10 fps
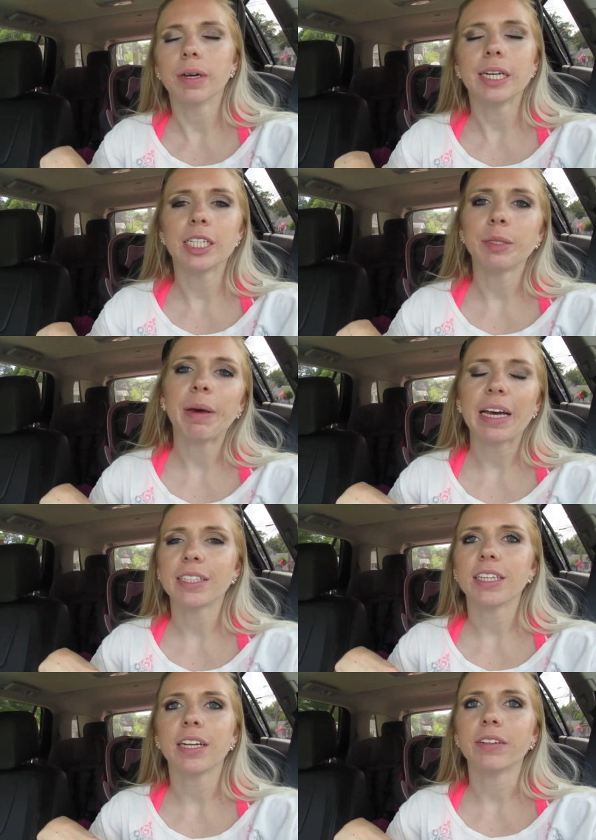I just
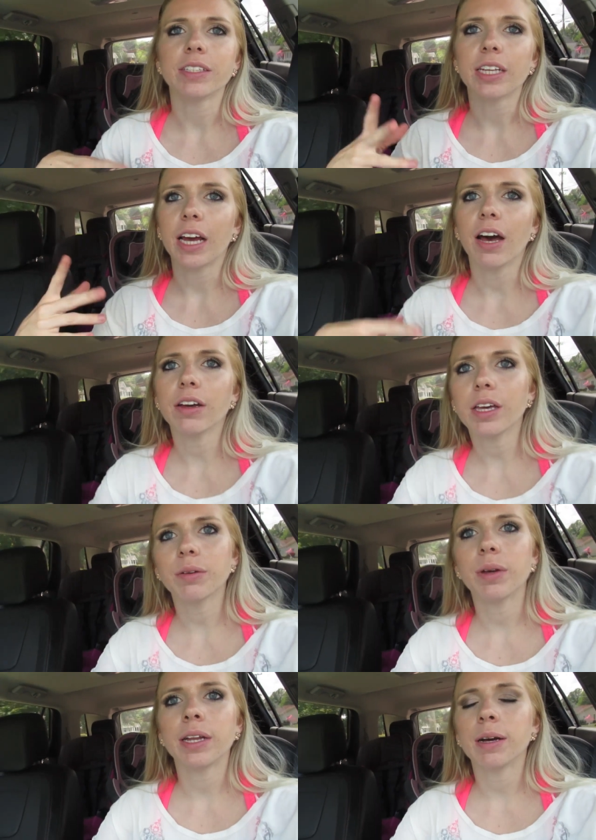passed it and I was like, I'll
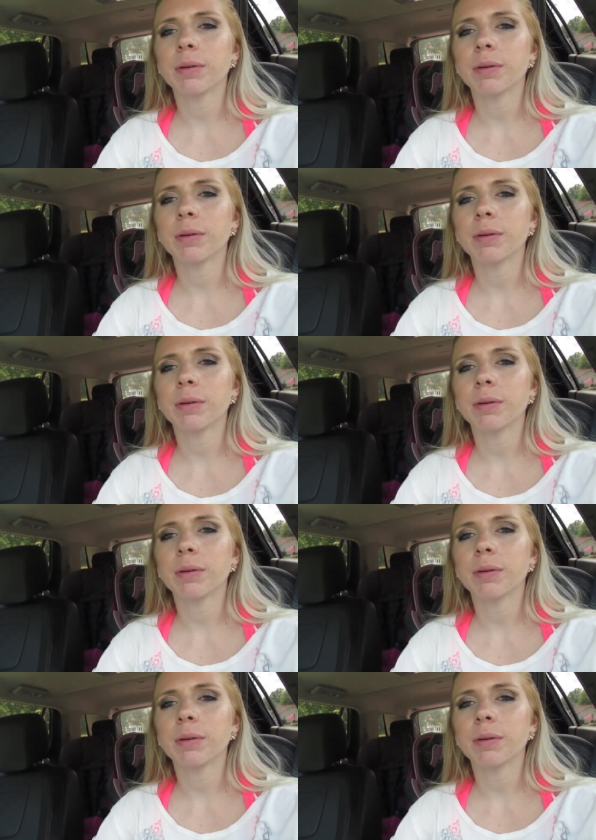get one.